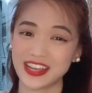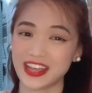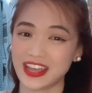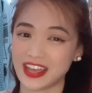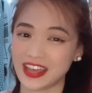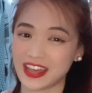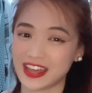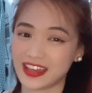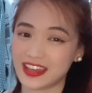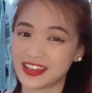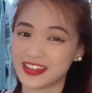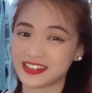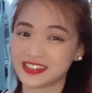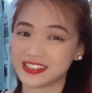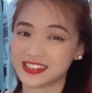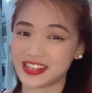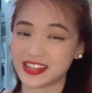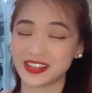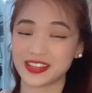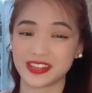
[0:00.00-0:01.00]
and
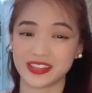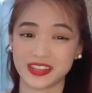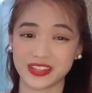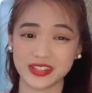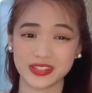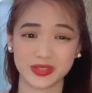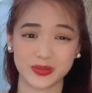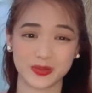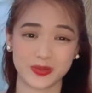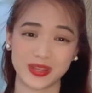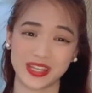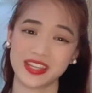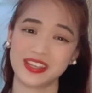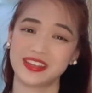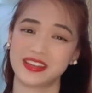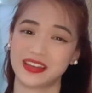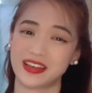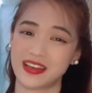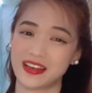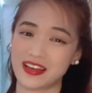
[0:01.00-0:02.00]
this week
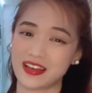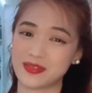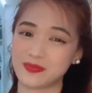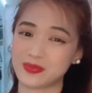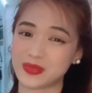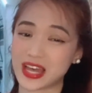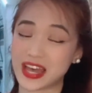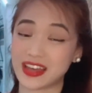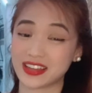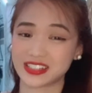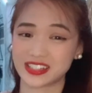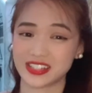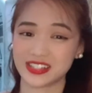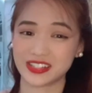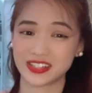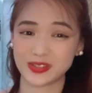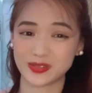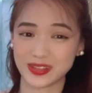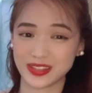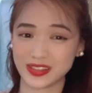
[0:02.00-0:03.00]
I'm actually
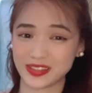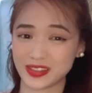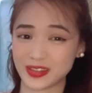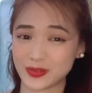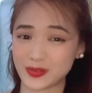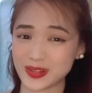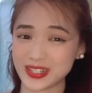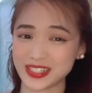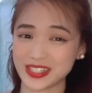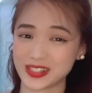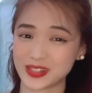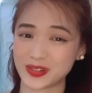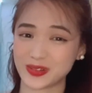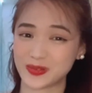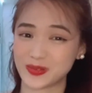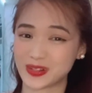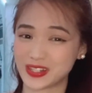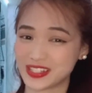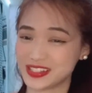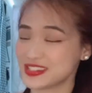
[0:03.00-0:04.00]
doing the winter
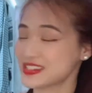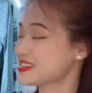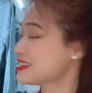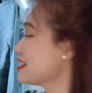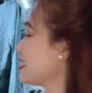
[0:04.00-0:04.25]
ones.